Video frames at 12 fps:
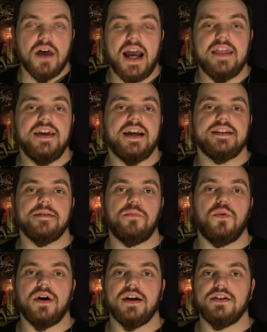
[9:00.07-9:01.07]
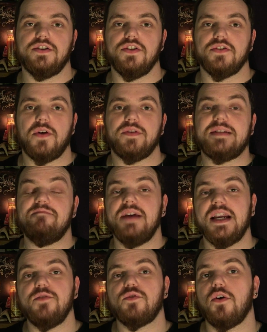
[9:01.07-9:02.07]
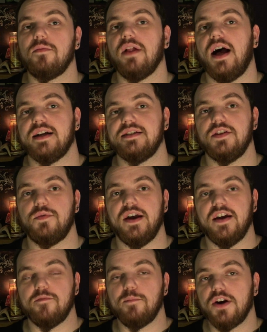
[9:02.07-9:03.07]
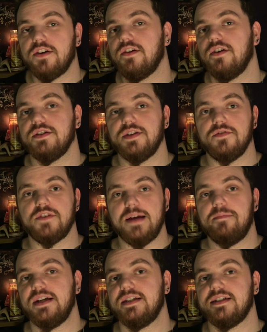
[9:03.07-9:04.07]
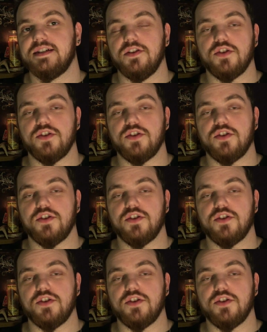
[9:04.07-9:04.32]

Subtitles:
I think it's important to throw as many roadblocks in the way of murderers and rapists and